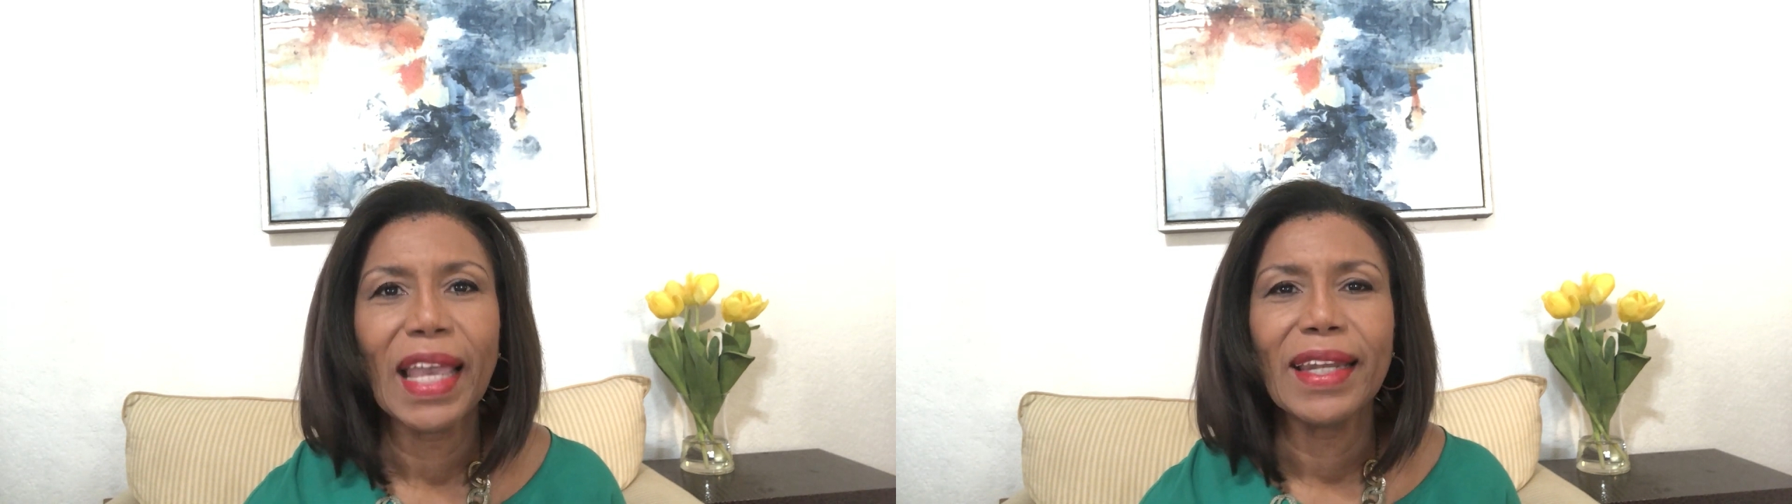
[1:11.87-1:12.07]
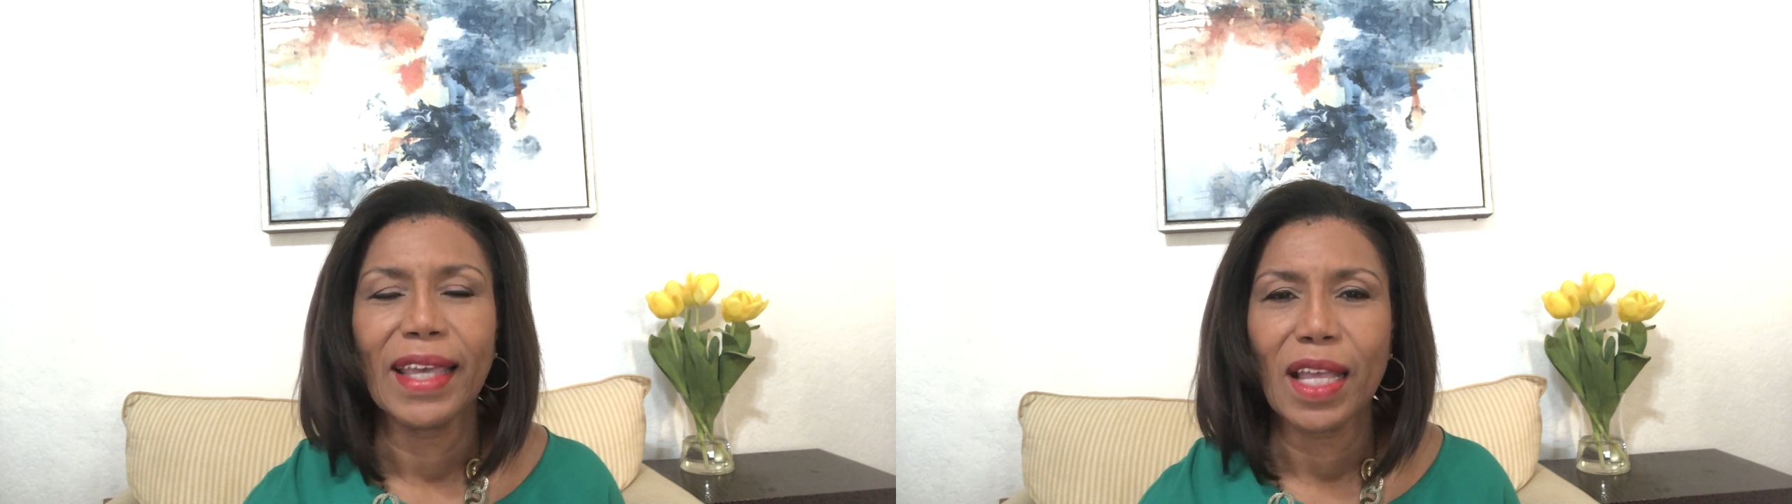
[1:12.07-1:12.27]

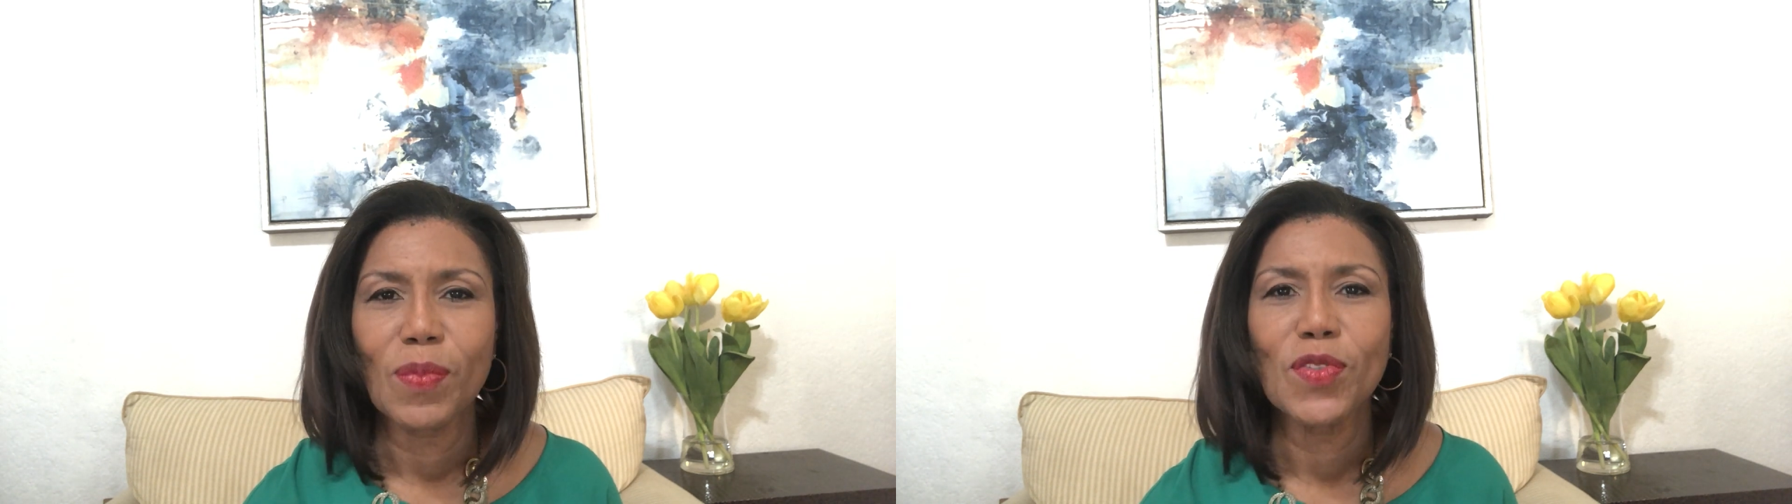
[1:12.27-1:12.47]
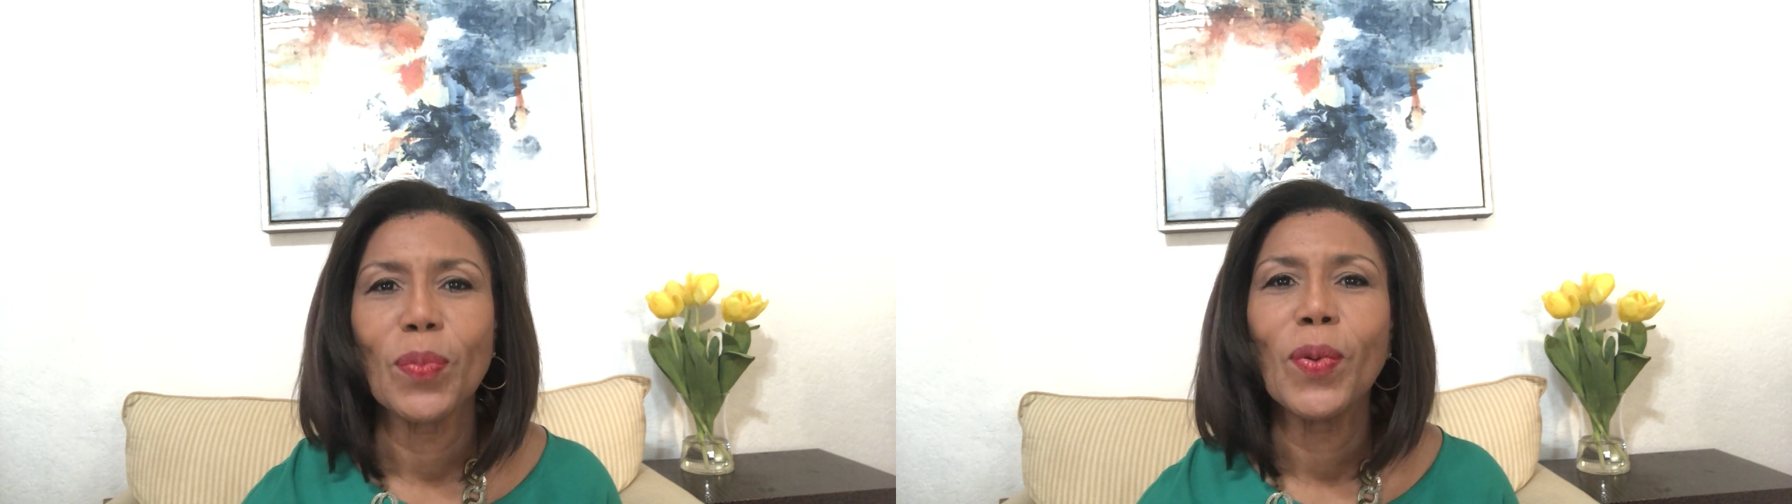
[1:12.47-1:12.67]
And I
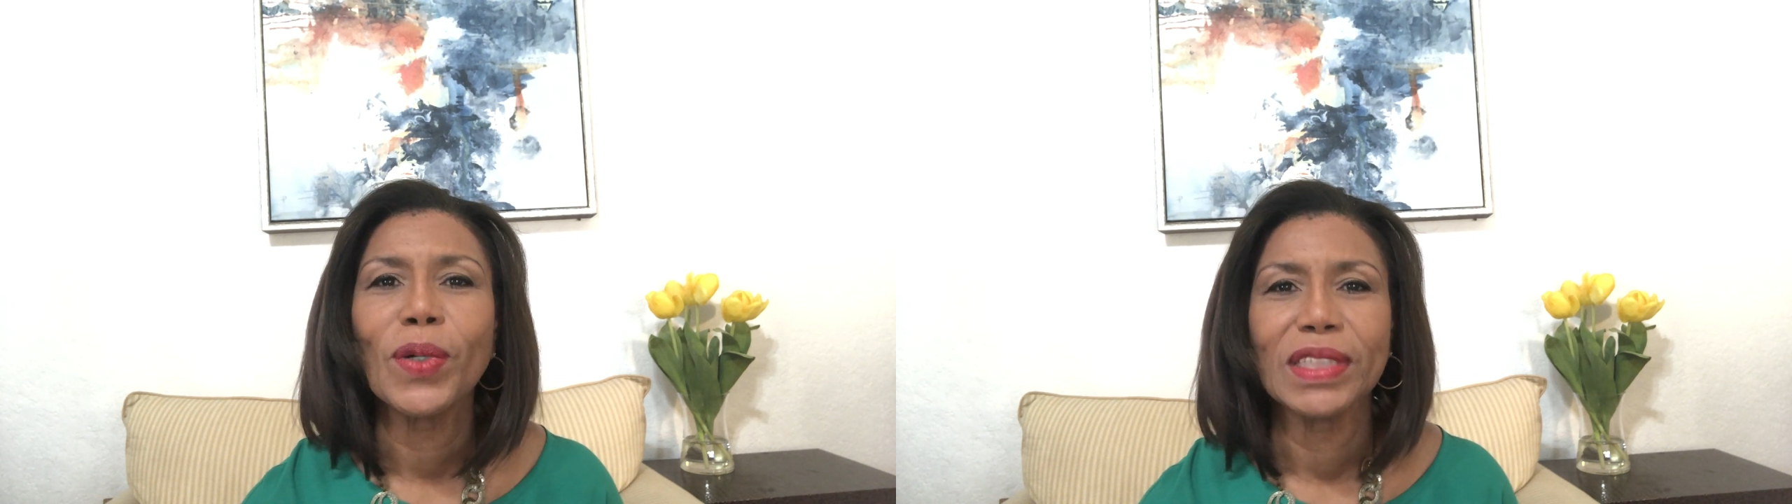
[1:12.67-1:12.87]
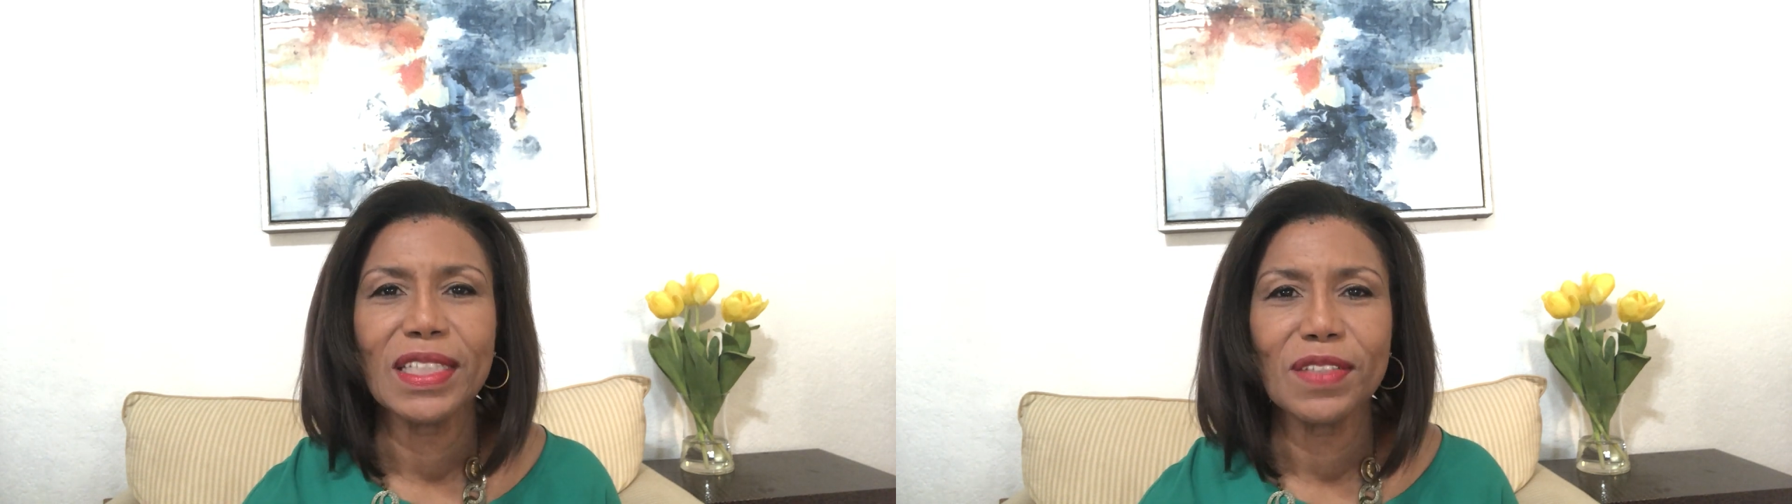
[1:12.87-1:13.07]
help
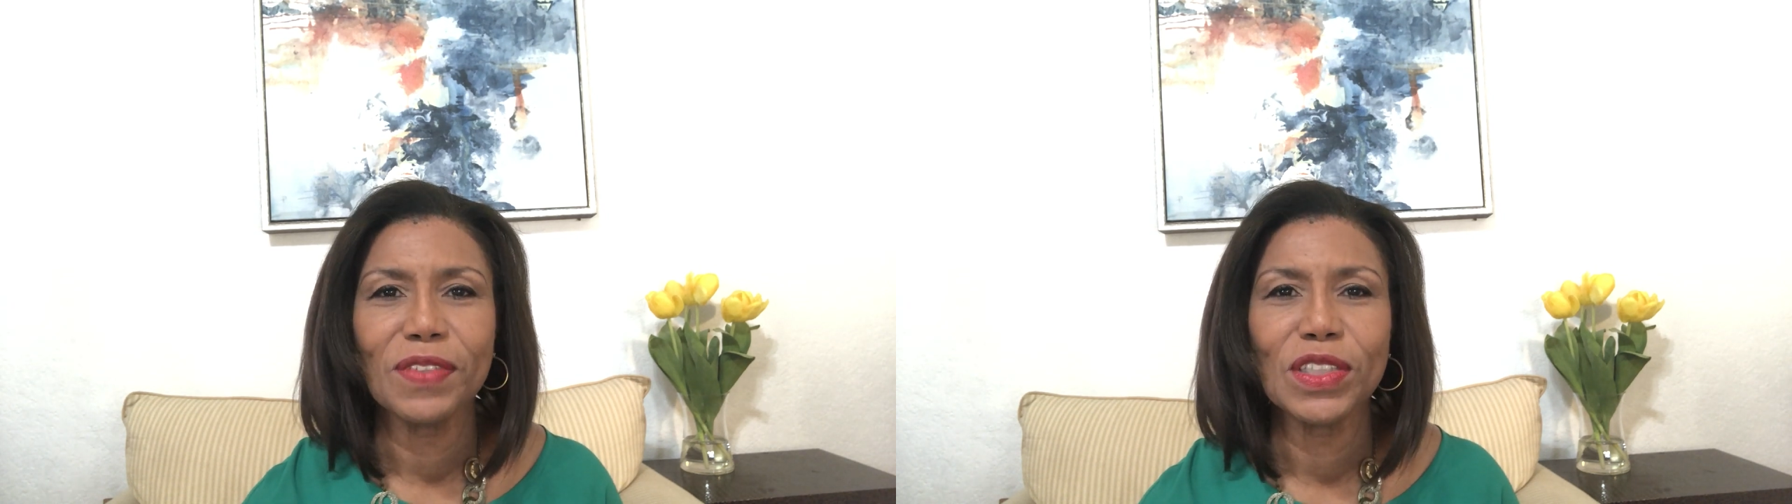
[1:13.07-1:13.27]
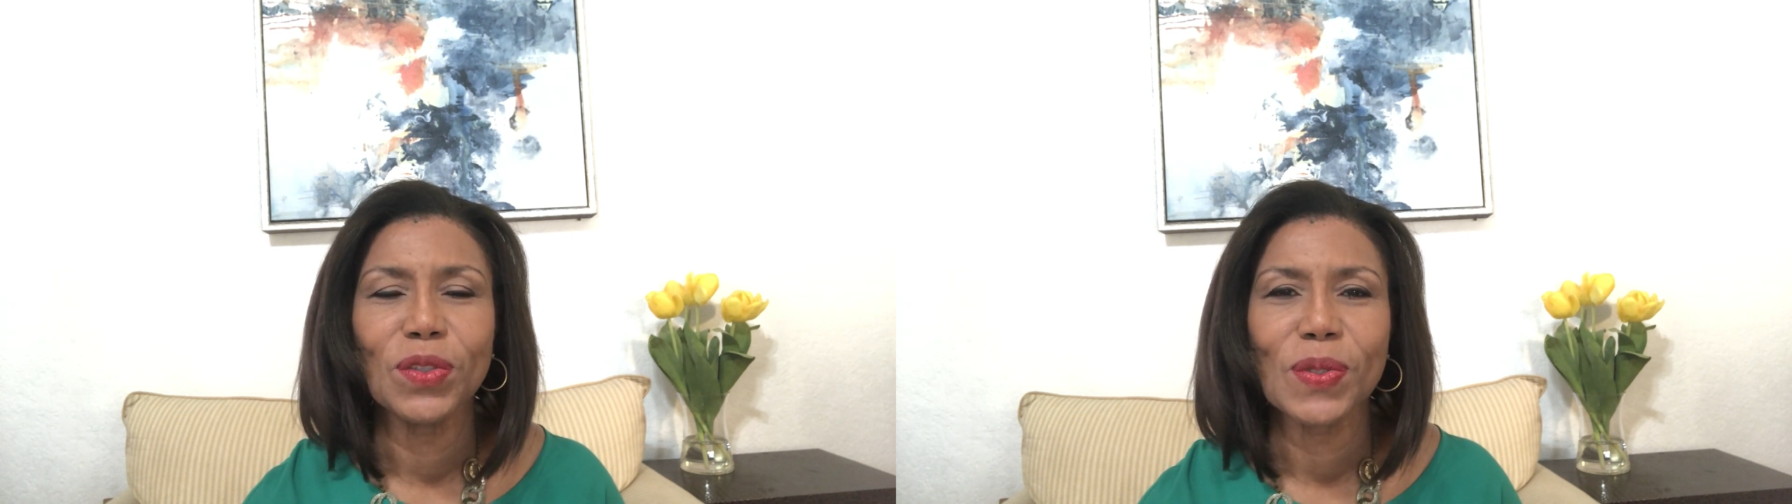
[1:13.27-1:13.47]
support
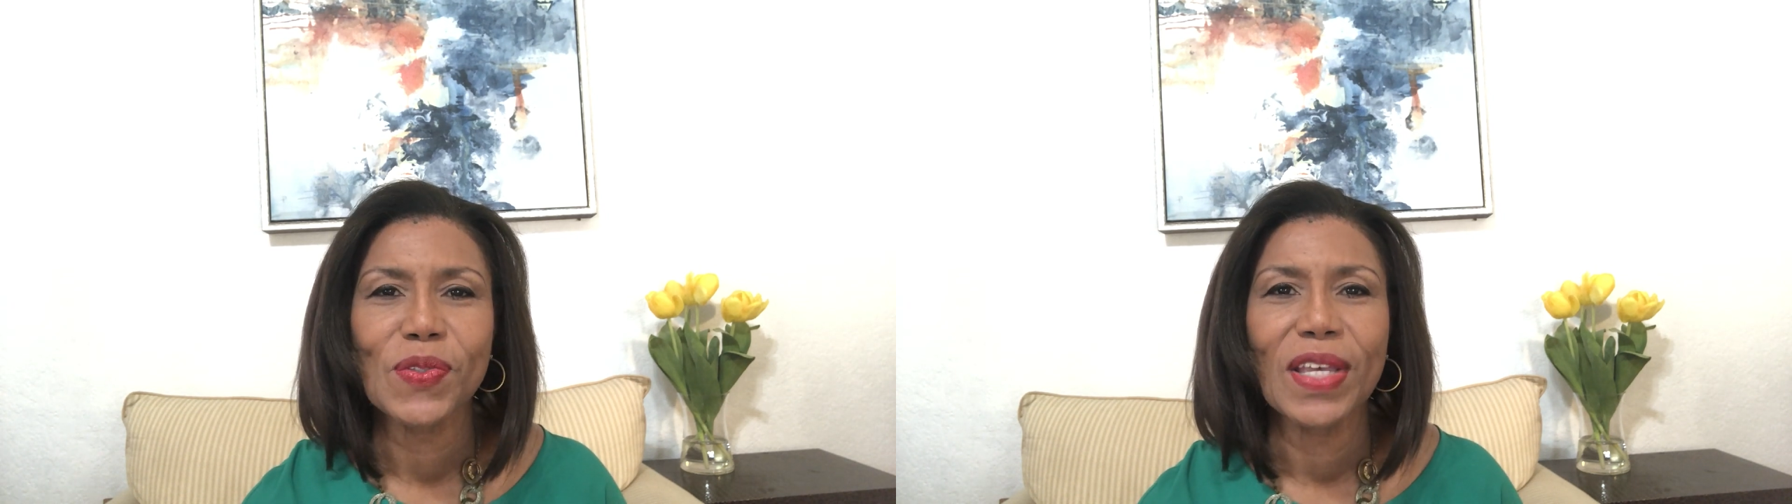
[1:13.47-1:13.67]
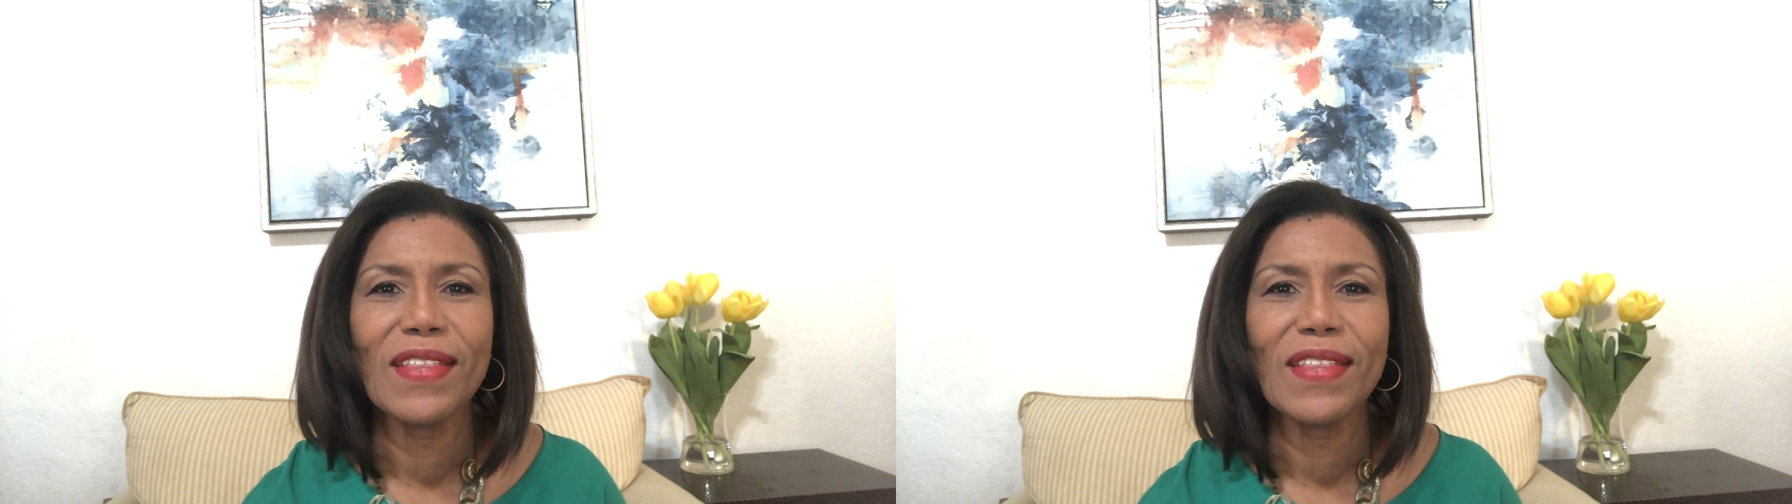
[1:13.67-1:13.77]
individuals